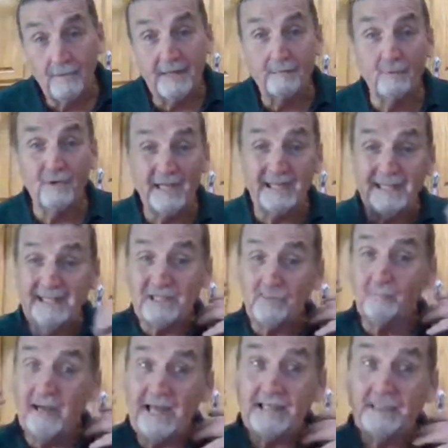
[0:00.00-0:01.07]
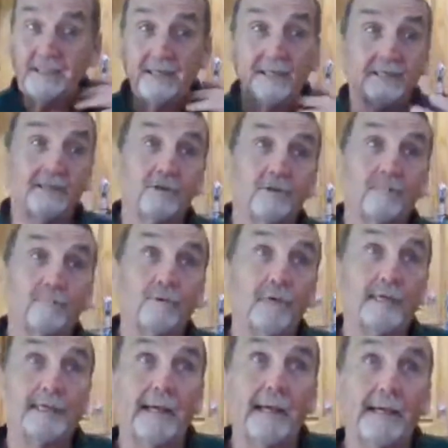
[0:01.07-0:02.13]
people get in this mindset they're the
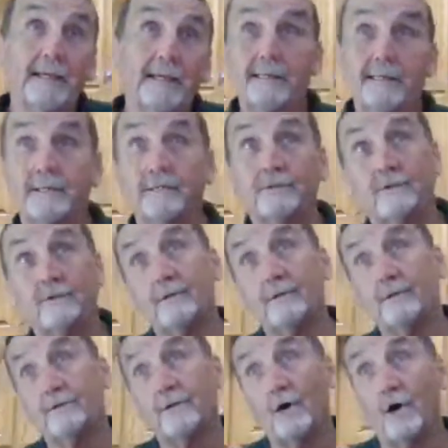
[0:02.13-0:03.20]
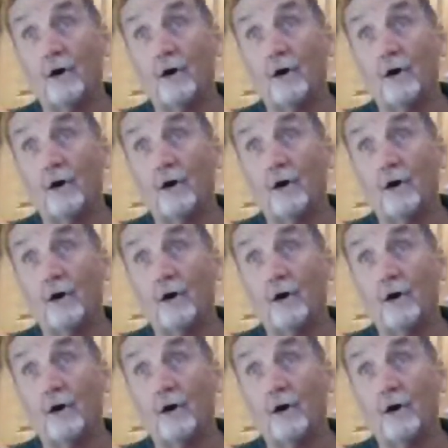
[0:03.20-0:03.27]
Pleiadians or they're the